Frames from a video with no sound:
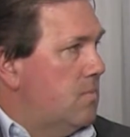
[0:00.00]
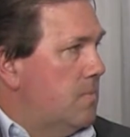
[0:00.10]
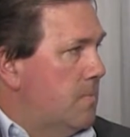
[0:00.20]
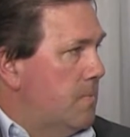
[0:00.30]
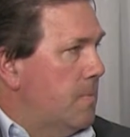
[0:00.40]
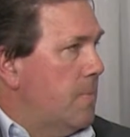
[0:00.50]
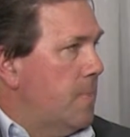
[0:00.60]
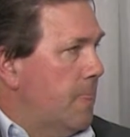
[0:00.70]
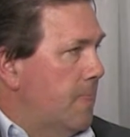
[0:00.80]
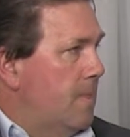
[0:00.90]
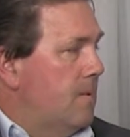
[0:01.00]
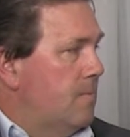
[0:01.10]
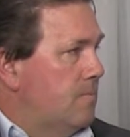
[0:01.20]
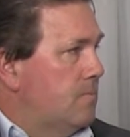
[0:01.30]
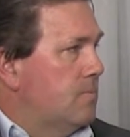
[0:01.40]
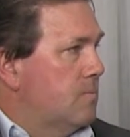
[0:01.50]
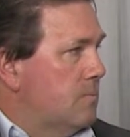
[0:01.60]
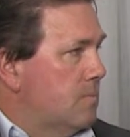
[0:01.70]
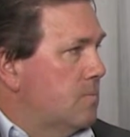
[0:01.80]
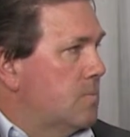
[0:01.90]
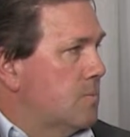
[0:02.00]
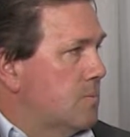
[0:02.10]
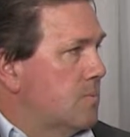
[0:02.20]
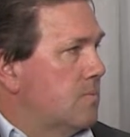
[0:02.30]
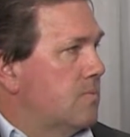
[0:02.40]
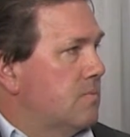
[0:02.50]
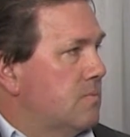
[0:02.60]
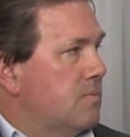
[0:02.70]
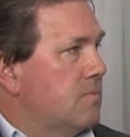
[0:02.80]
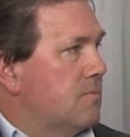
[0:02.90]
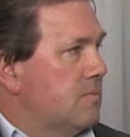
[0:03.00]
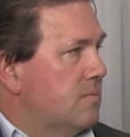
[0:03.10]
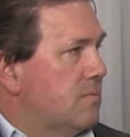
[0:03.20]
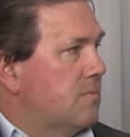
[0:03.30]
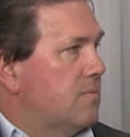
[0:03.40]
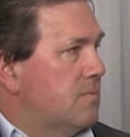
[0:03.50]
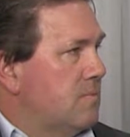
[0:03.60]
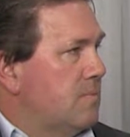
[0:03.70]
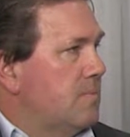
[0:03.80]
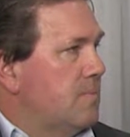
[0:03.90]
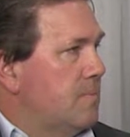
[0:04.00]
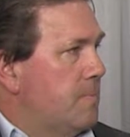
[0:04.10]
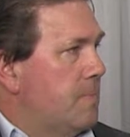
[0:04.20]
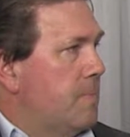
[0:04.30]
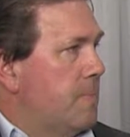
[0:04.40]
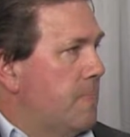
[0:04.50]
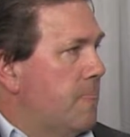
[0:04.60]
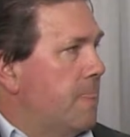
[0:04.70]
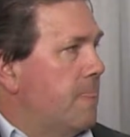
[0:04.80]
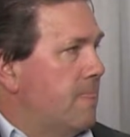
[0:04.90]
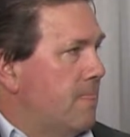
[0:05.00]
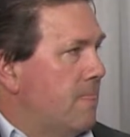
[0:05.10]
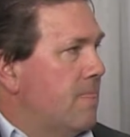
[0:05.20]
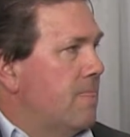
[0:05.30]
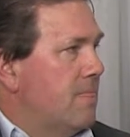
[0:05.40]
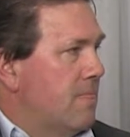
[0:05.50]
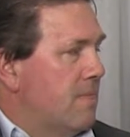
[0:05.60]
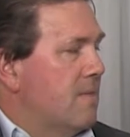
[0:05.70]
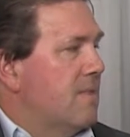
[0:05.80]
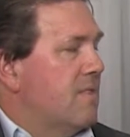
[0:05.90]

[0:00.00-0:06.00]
[no speech]